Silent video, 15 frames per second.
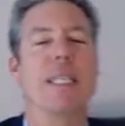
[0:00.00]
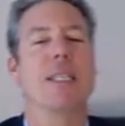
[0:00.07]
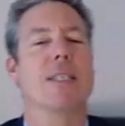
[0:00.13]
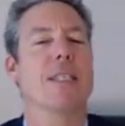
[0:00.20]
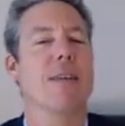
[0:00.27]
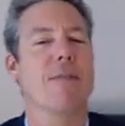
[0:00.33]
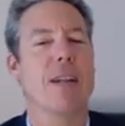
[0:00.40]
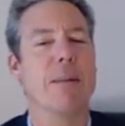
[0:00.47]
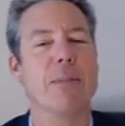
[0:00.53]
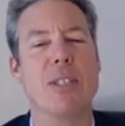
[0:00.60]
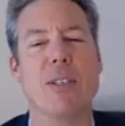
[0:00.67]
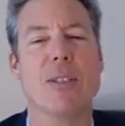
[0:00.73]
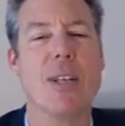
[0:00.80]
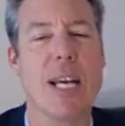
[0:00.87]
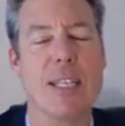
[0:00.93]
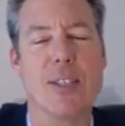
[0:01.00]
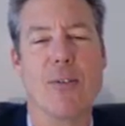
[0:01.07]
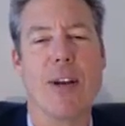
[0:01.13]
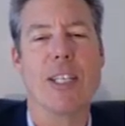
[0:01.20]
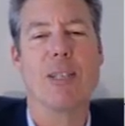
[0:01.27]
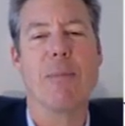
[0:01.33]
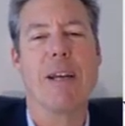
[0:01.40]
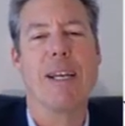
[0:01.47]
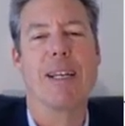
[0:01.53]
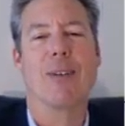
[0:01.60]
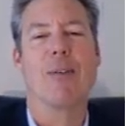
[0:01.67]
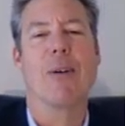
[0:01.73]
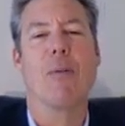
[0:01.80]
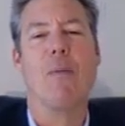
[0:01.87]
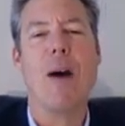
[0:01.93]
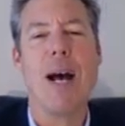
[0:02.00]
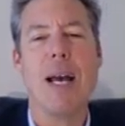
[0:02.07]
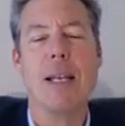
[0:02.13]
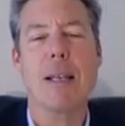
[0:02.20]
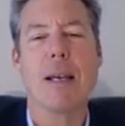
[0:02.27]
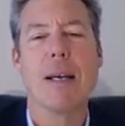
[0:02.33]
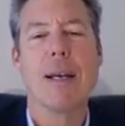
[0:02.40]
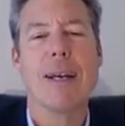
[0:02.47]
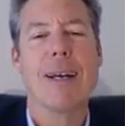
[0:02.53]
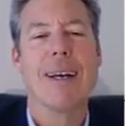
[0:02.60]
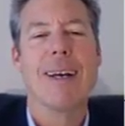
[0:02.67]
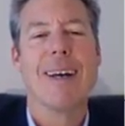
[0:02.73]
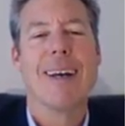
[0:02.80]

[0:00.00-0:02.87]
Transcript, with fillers: have to read this stuff, and I'm still kind of scratching my head going, what?